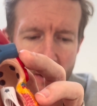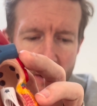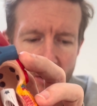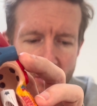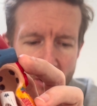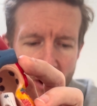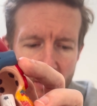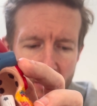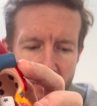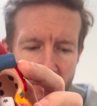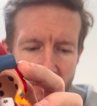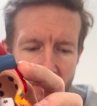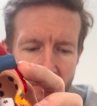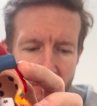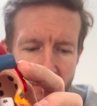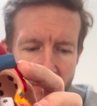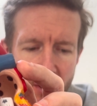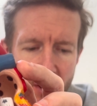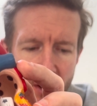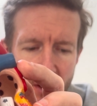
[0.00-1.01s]
it travels in
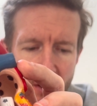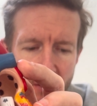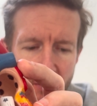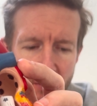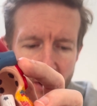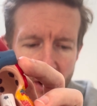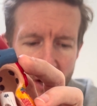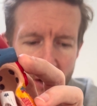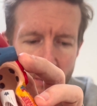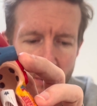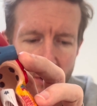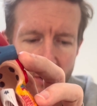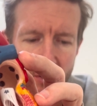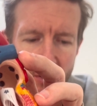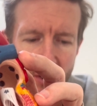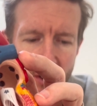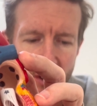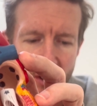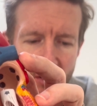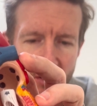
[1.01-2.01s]
further fibres
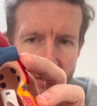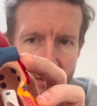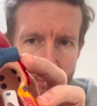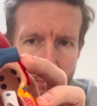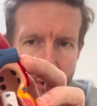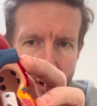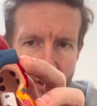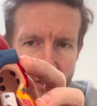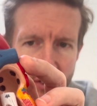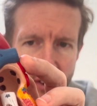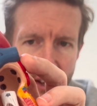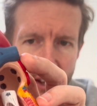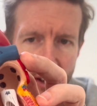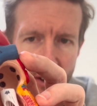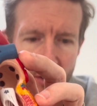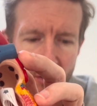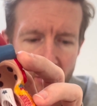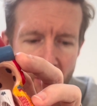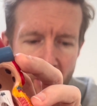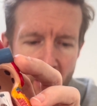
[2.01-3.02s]
and it spreads
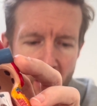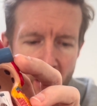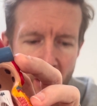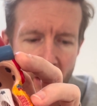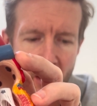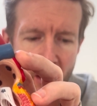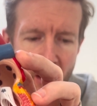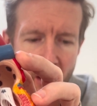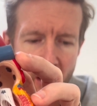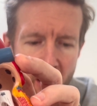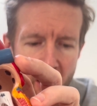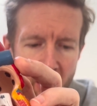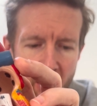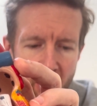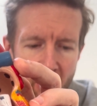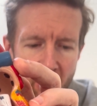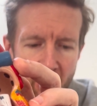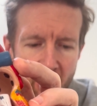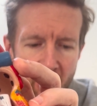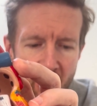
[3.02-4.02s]
out
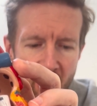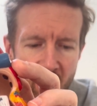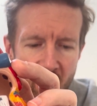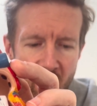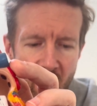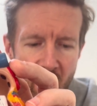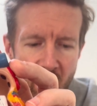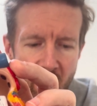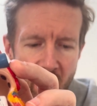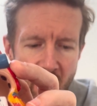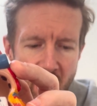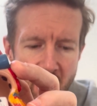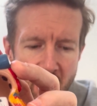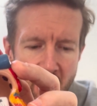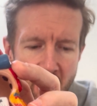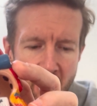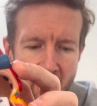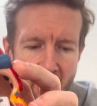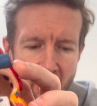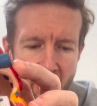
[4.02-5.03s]
in this
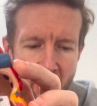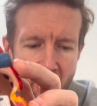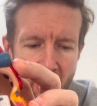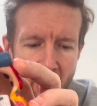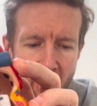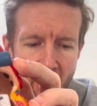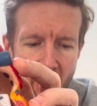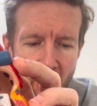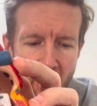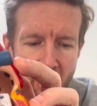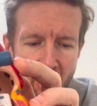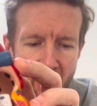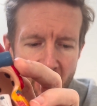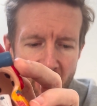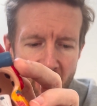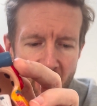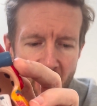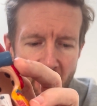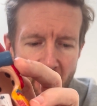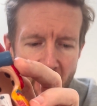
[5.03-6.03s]
direction and
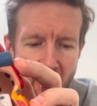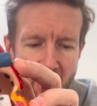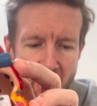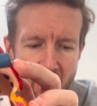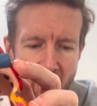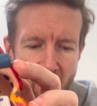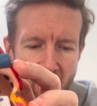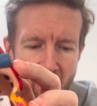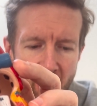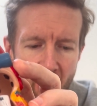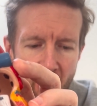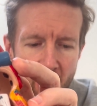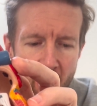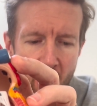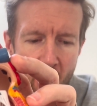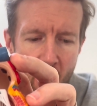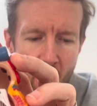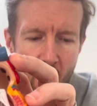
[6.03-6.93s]
this direction, so